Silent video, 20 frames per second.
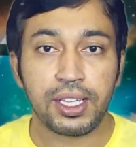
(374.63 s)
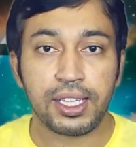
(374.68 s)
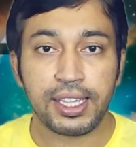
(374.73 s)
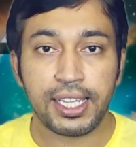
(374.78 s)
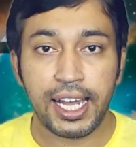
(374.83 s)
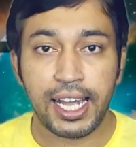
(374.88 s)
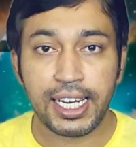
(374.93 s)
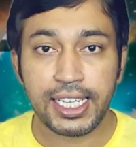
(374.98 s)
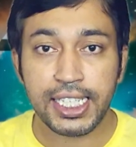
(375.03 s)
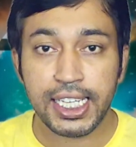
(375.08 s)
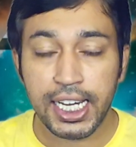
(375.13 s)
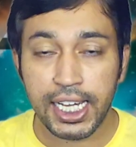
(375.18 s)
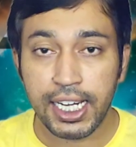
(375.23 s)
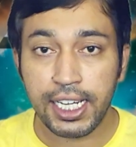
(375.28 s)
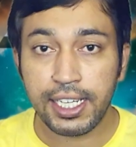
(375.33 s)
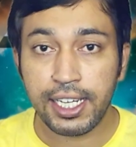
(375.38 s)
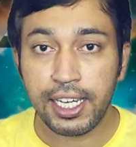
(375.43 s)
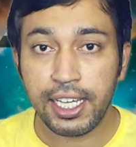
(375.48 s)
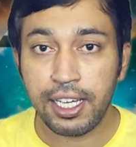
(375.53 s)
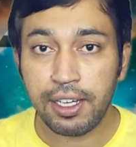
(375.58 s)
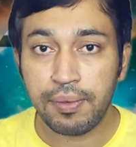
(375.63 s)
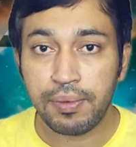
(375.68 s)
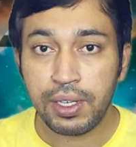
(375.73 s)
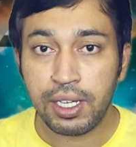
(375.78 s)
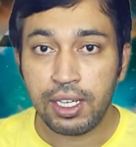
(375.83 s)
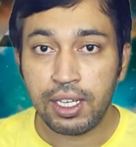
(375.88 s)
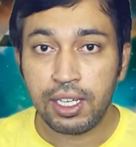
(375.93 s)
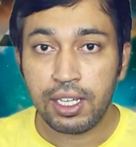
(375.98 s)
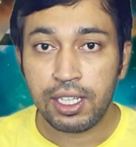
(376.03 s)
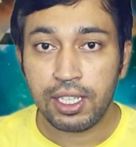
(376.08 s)
that currently
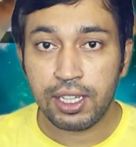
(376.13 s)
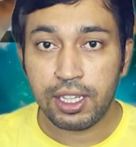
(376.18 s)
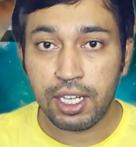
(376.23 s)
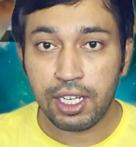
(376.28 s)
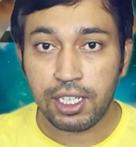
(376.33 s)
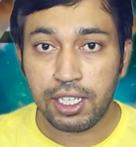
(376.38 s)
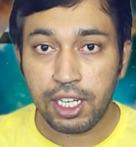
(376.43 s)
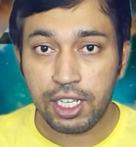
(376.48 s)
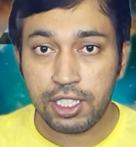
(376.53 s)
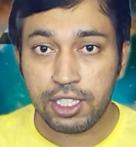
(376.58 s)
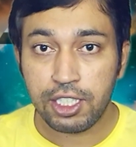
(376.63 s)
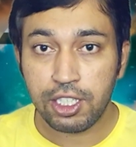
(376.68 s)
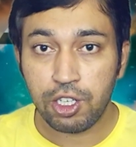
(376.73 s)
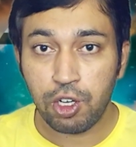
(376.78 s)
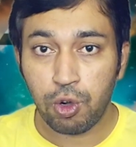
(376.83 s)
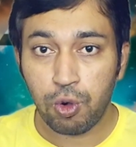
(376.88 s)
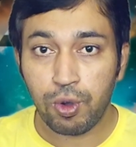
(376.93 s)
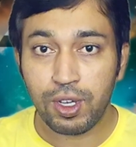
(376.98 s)
the Tuxedo